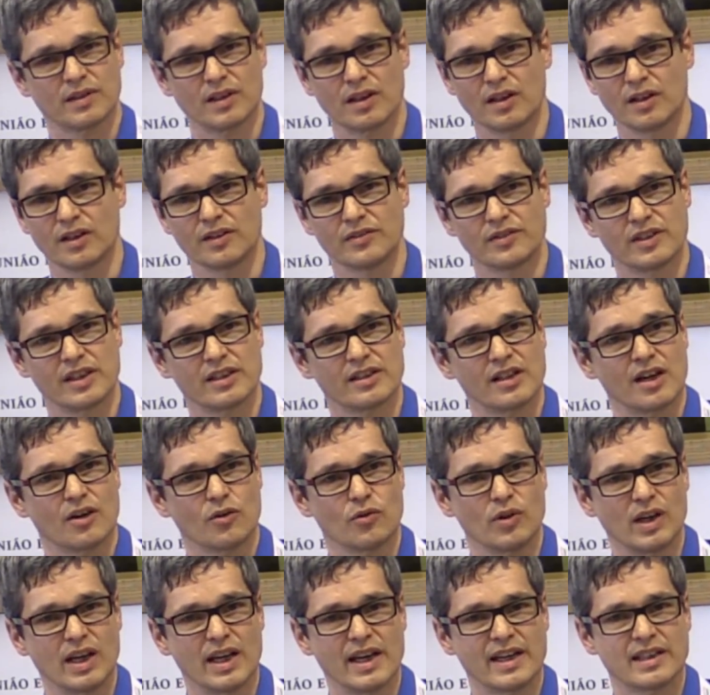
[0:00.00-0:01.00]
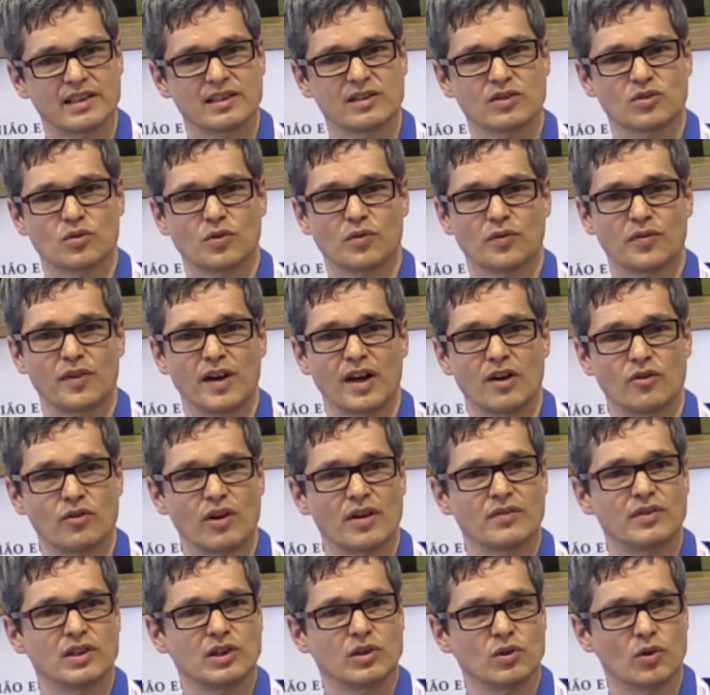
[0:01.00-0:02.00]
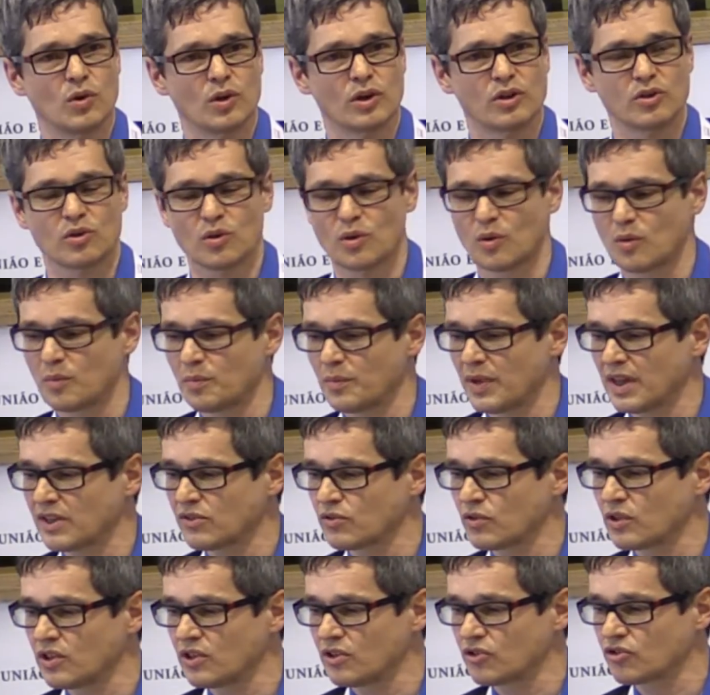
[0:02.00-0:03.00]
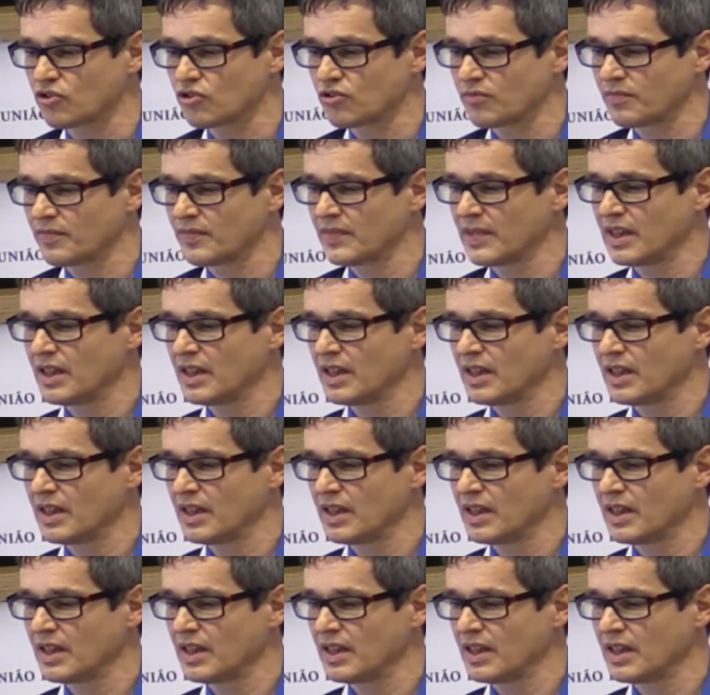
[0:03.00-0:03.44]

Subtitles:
that are related to fair revenue or to patronage.